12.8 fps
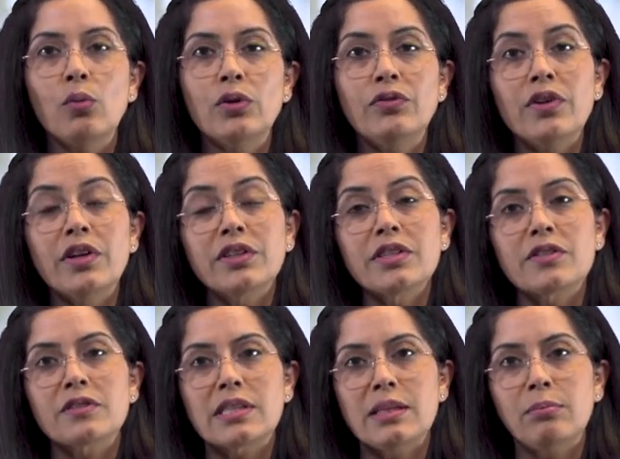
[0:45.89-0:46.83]
with
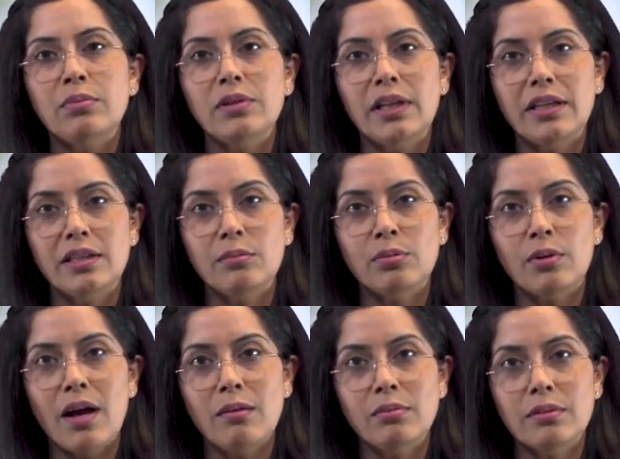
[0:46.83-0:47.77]
various sleep-related
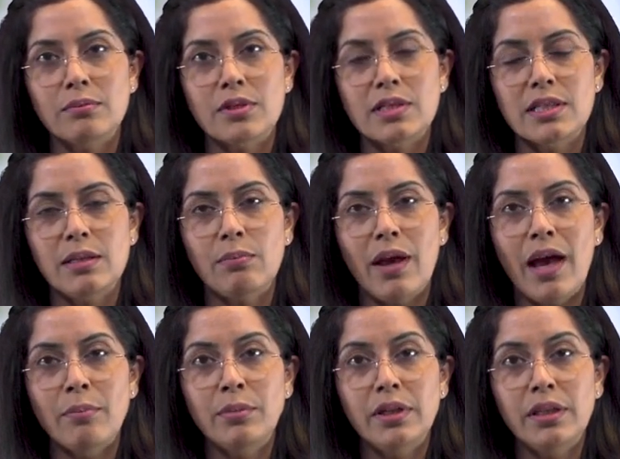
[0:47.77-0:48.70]
problems, sleep
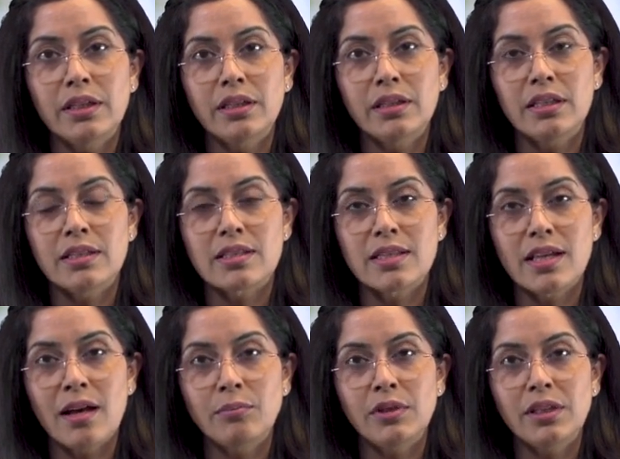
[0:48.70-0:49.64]
apnea,
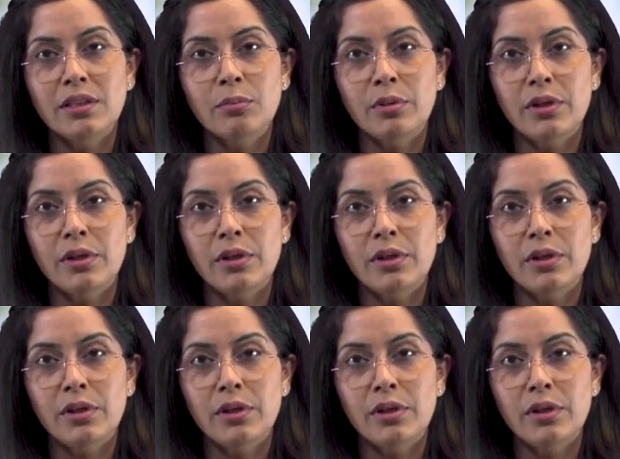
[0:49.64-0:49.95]
insomnia,